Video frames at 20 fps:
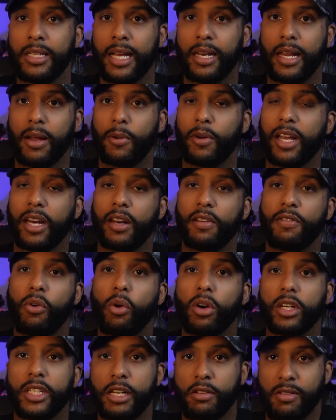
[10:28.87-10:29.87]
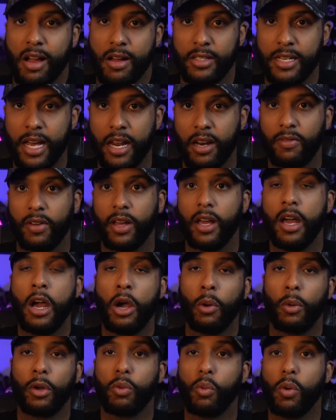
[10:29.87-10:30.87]
and they were getting 14 rounds out of it
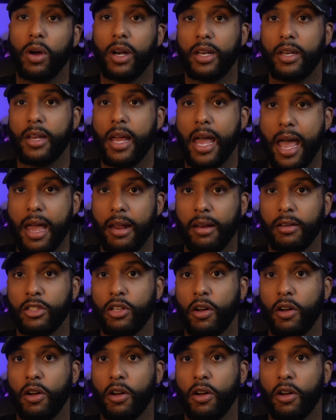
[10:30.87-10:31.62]
with one in the head.